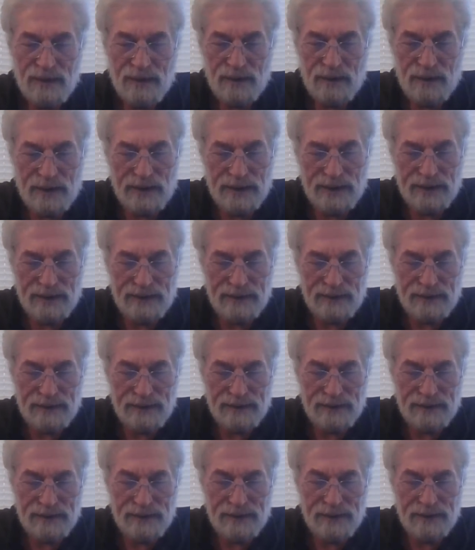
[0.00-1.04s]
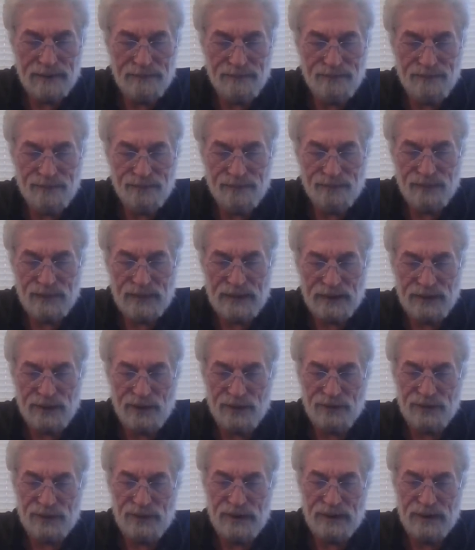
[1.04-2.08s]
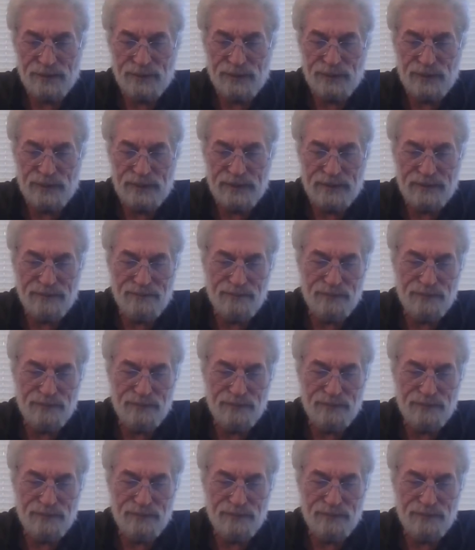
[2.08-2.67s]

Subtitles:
All right. It also helps with